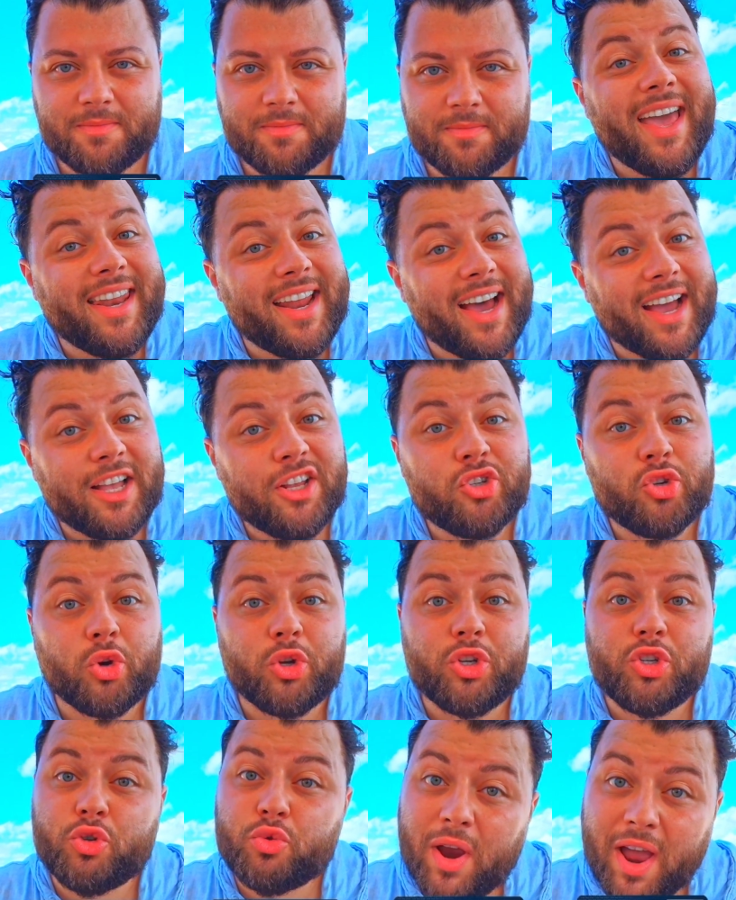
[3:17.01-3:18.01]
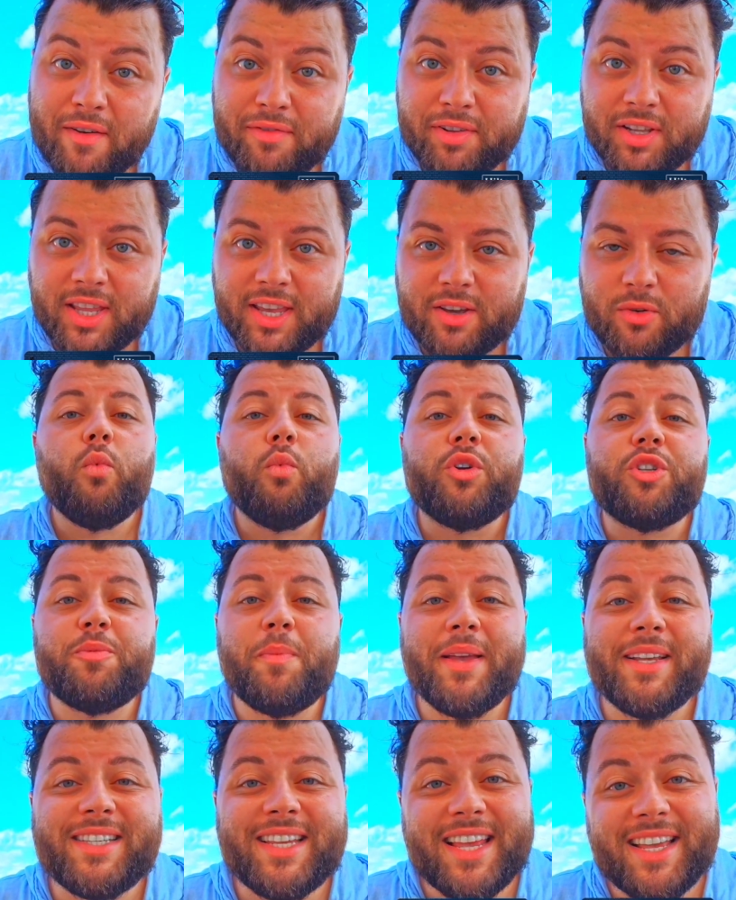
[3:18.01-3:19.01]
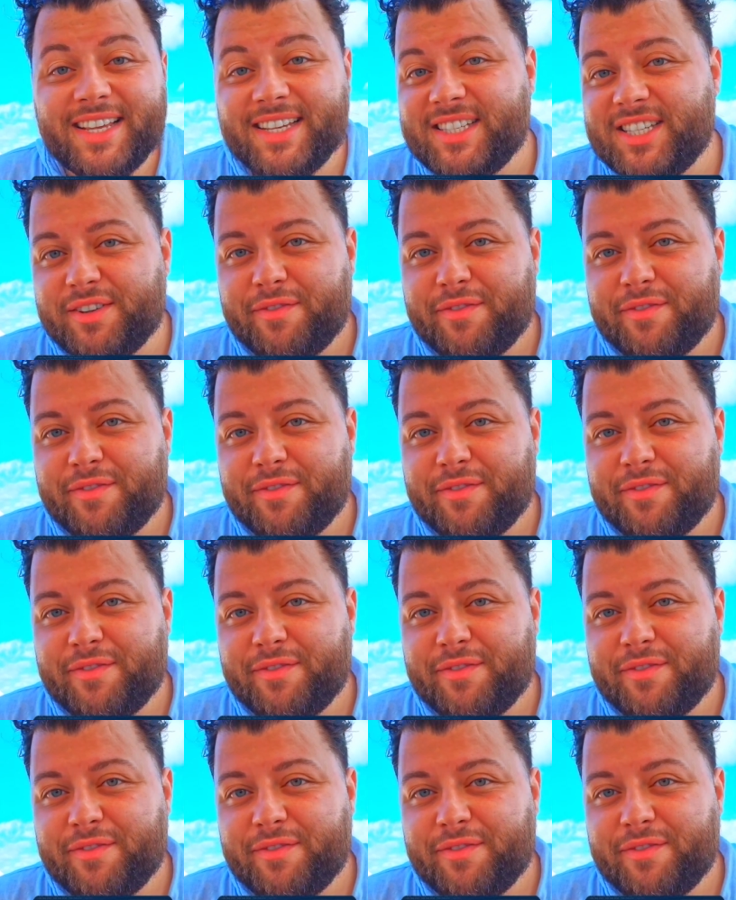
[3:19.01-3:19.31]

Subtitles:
and I enjoy traveling, which makes it easy